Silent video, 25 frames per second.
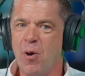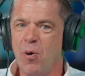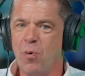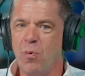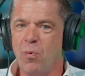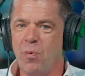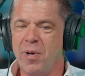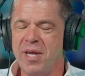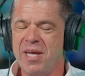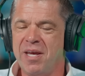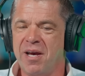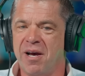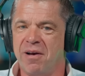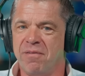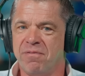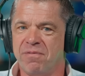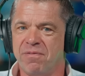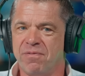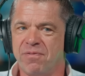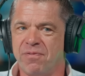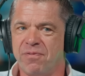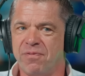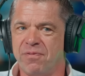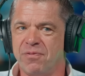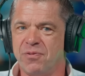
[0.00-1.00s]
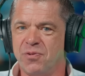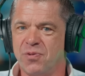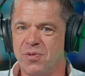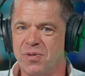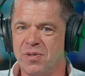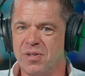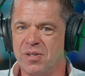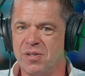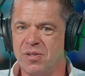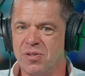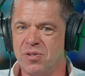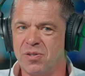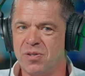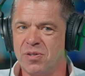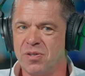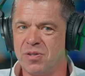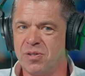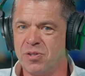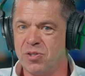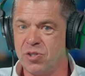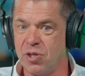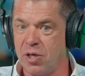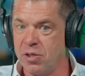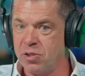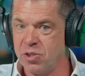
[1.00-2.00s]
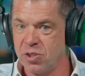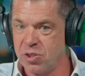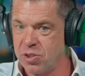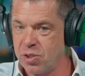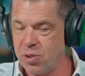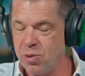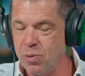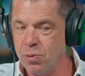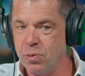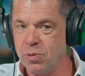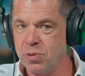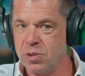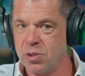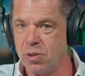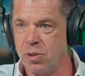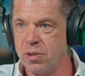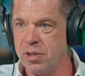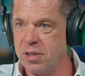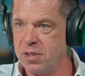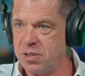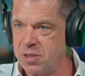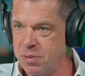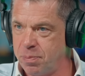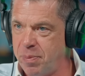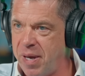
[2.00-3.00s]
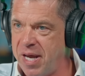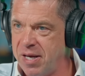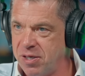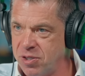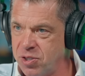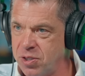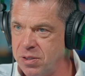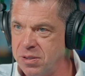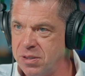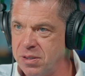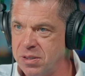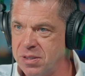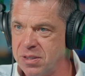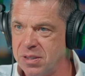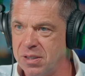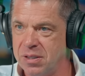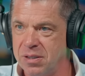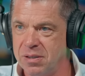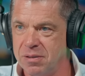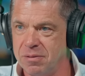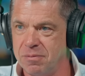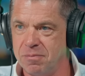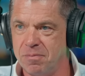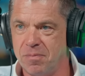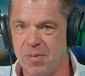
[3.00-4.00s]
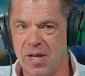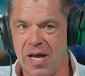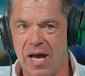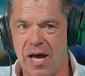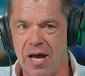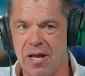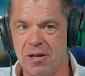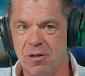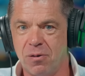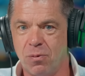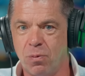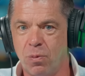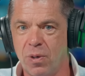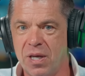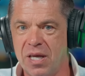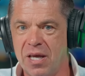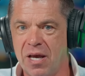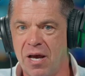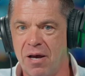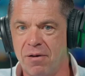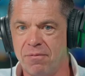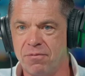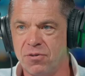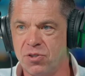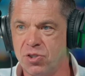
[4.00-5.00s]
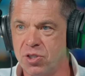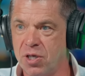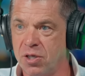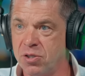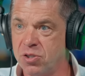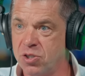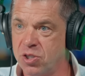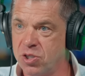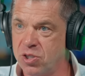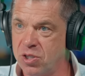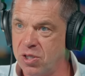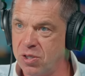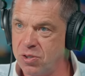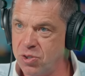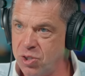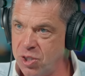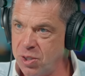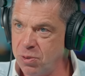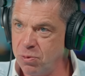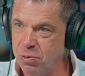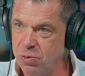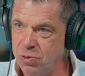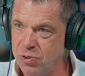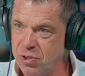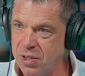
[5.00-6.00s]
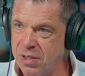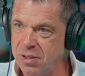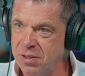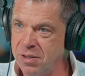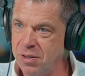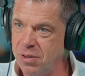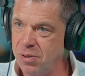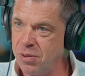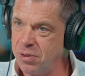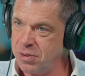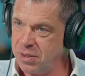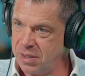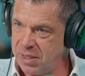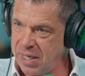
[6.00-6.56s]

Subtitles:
We have judged schools on inspections, and we have judged children on